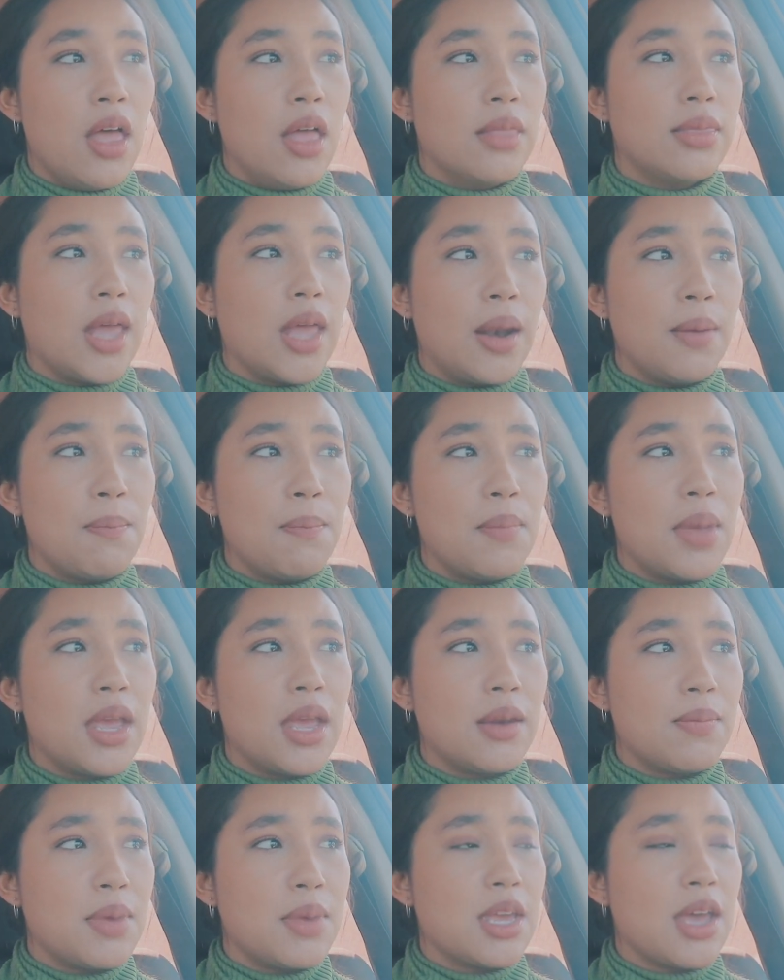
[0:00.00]
That
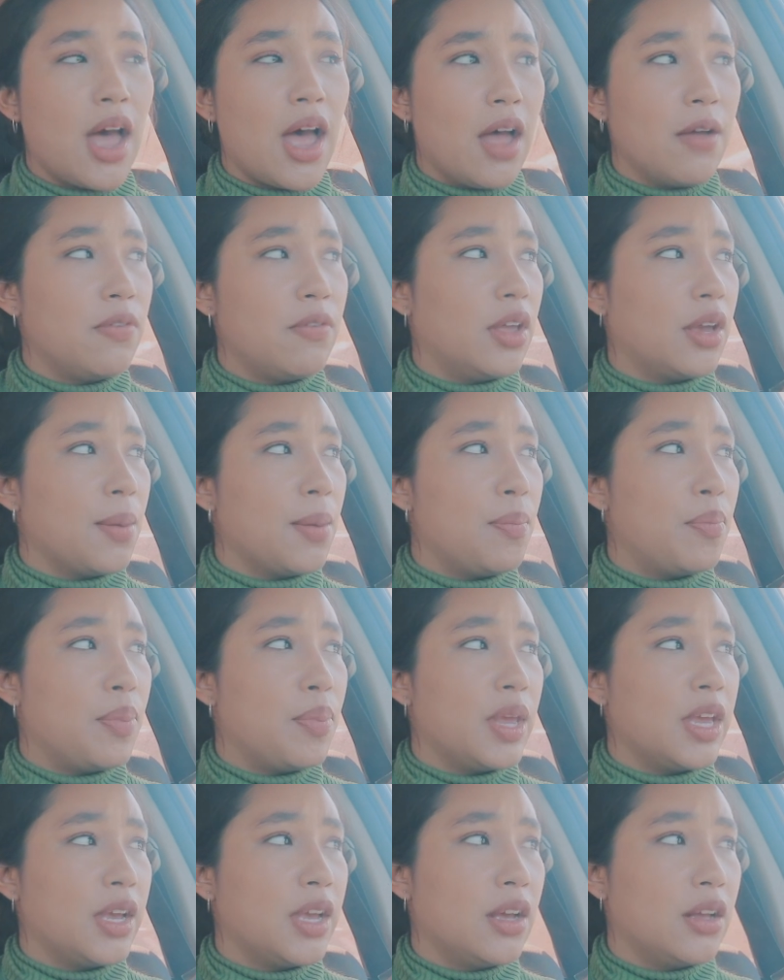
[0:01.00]
made me have like a
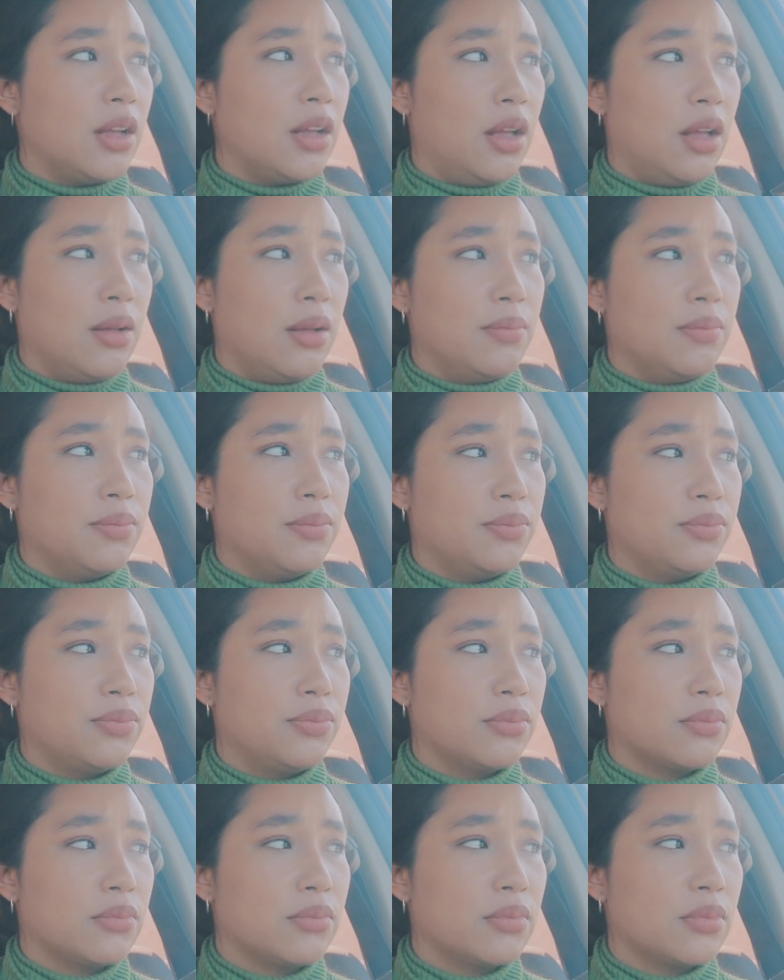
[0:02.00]
big
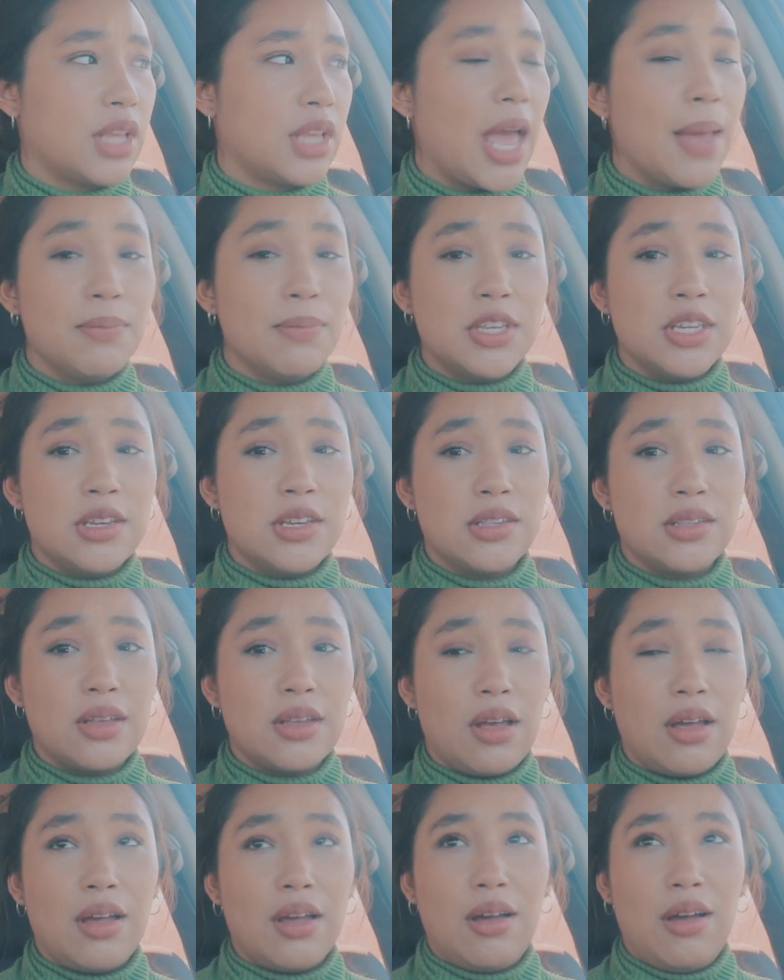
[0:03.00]
emptiness
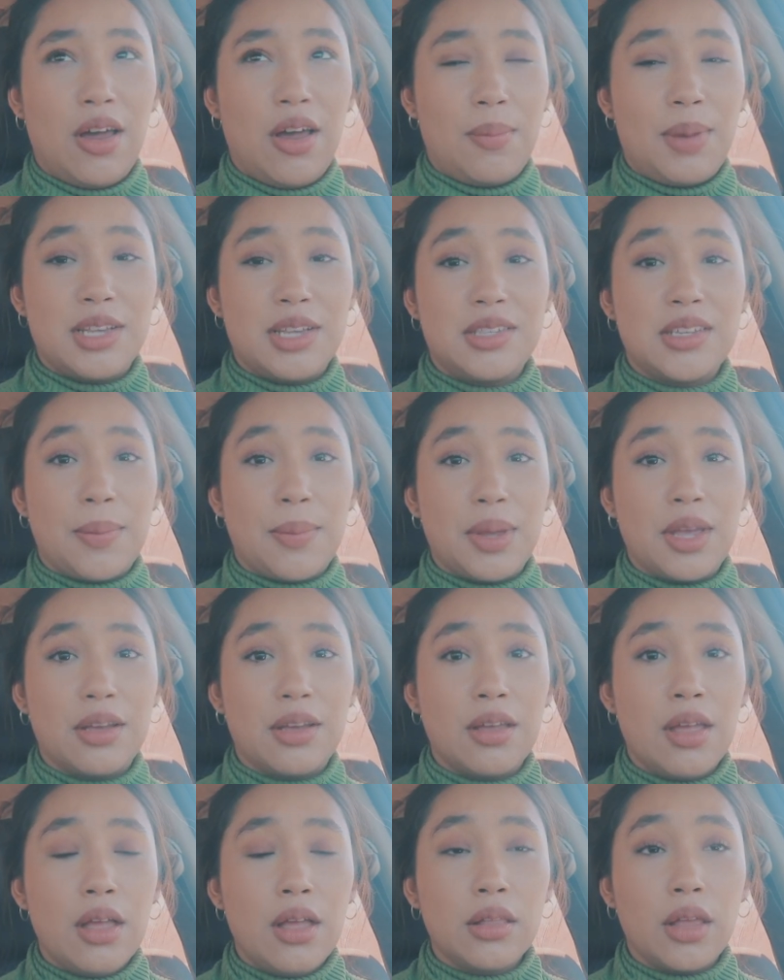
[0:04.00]
on my stomach.
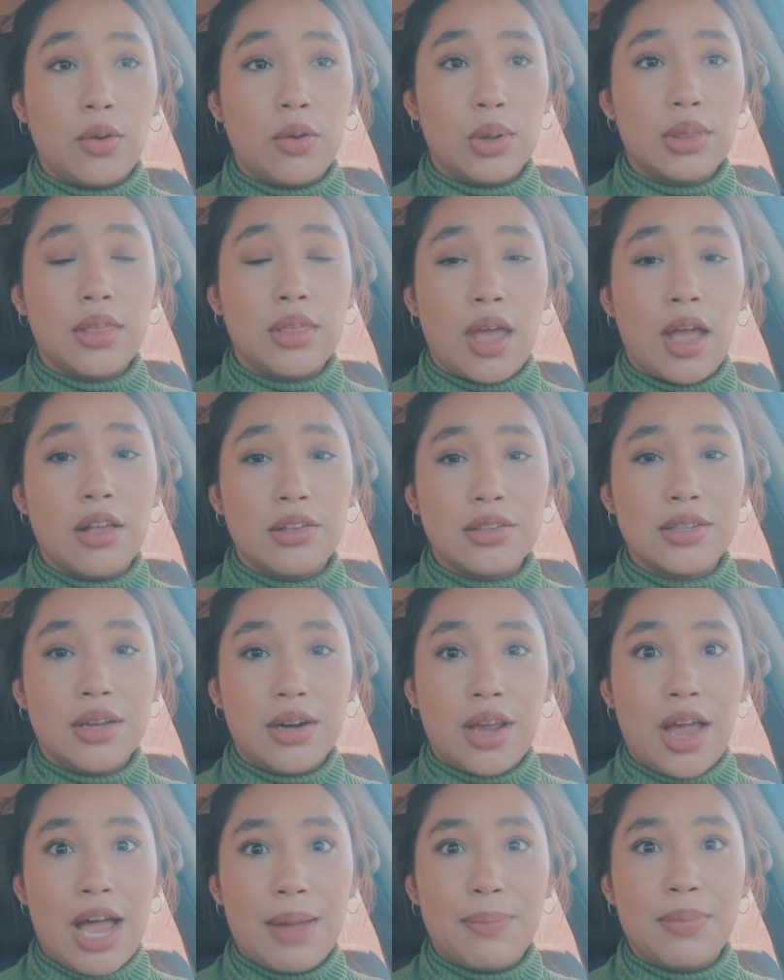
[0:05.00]
Like, what the hell is going
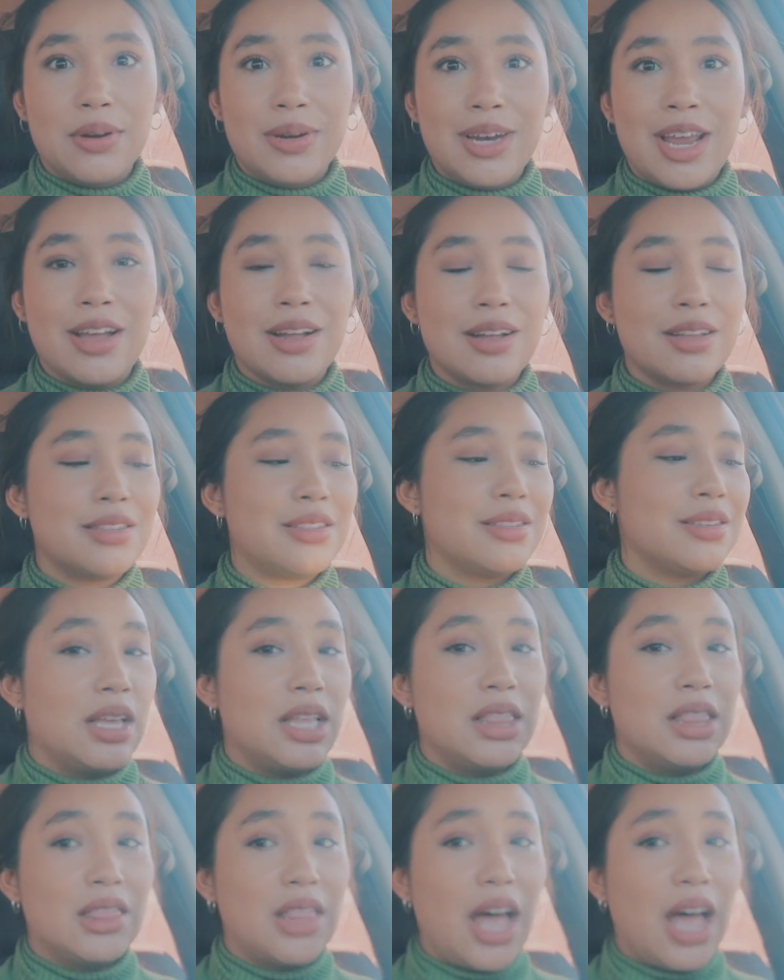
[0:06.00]
to happen next?
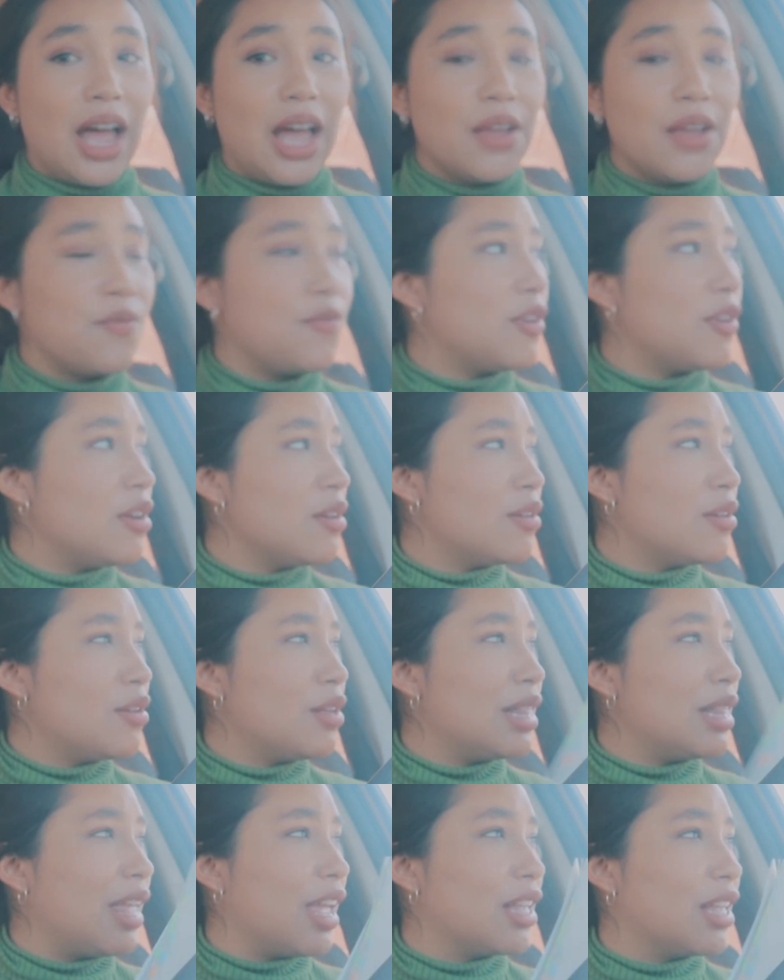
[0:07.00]
I feel
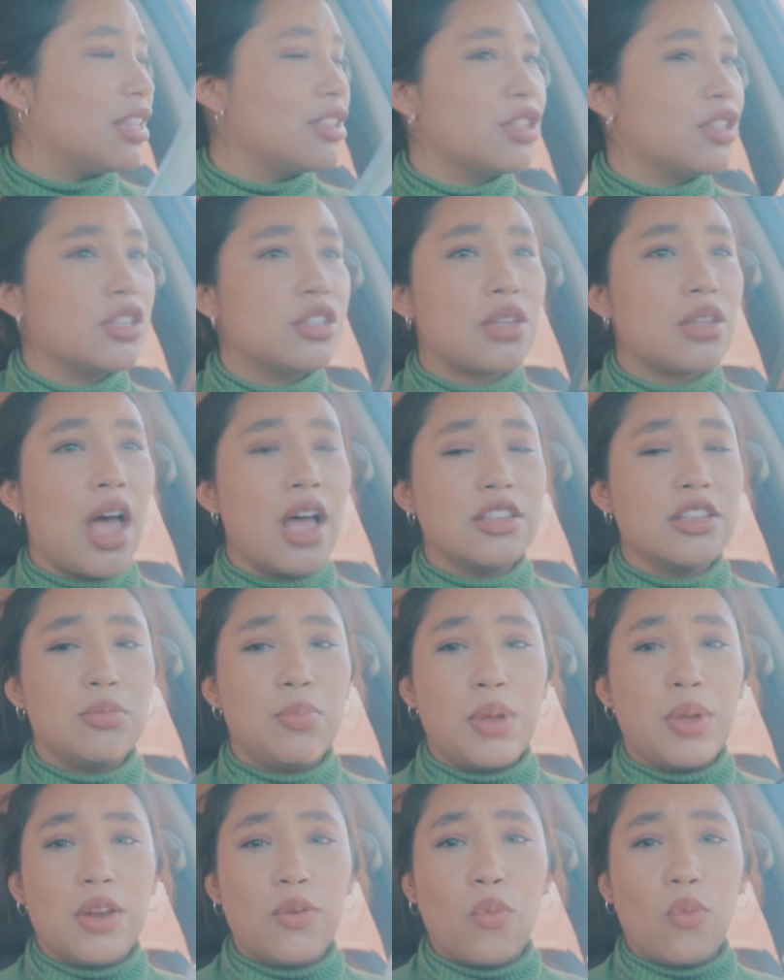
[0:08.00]
like this has
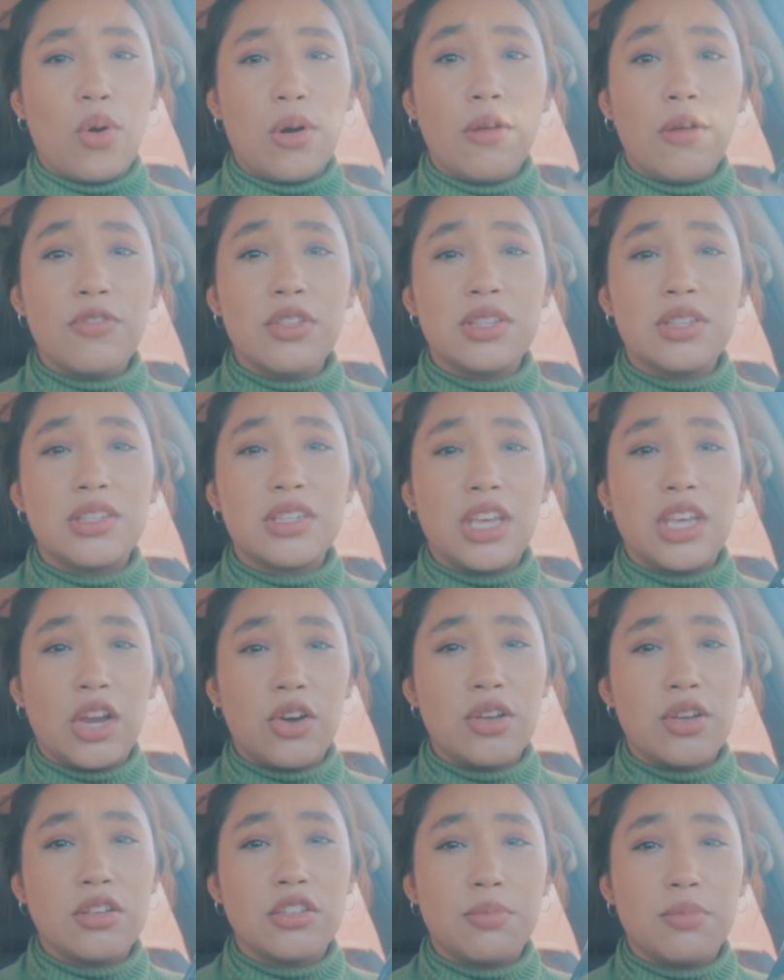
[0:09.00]
been one of the
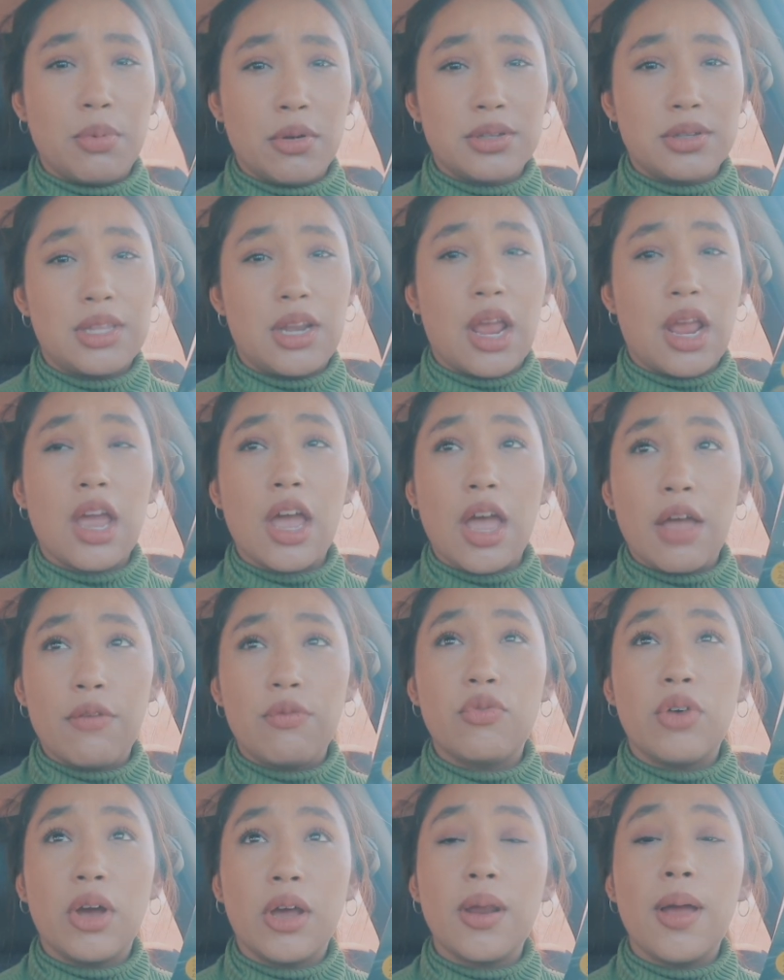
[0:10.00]
scariest books that I
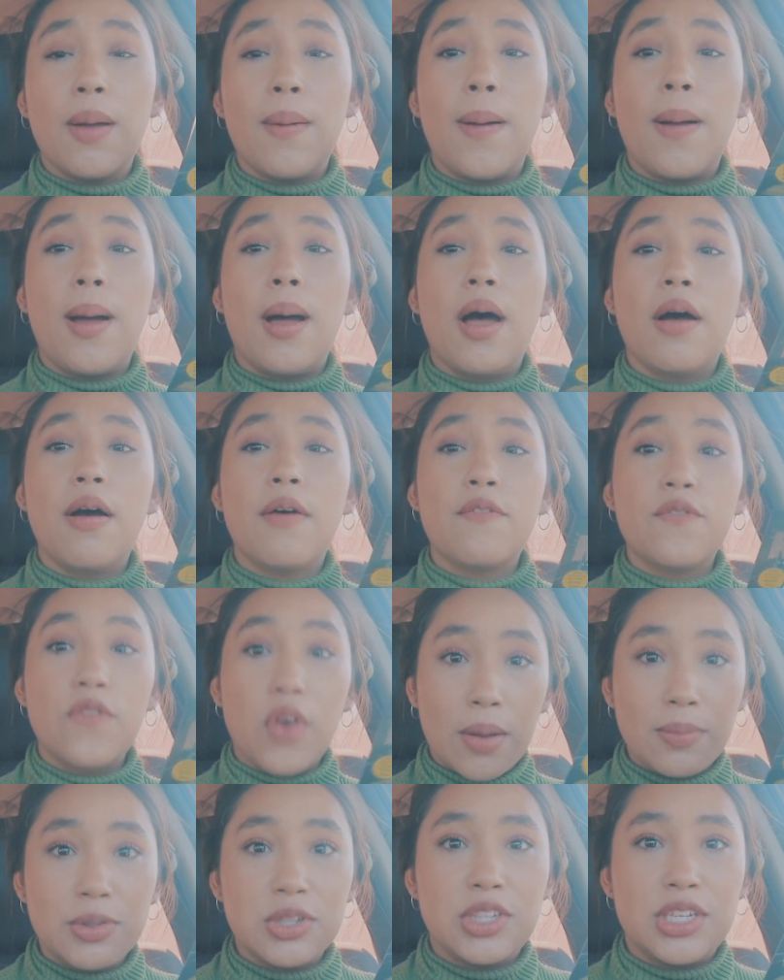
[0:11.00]
have read
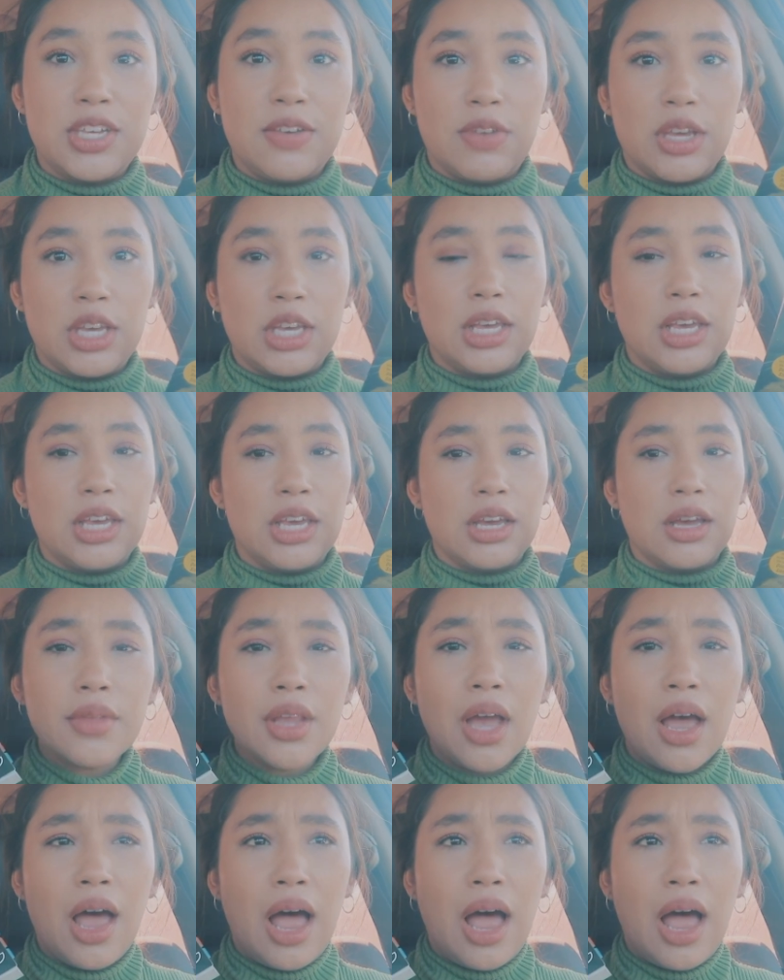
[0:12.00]
from Stephen King.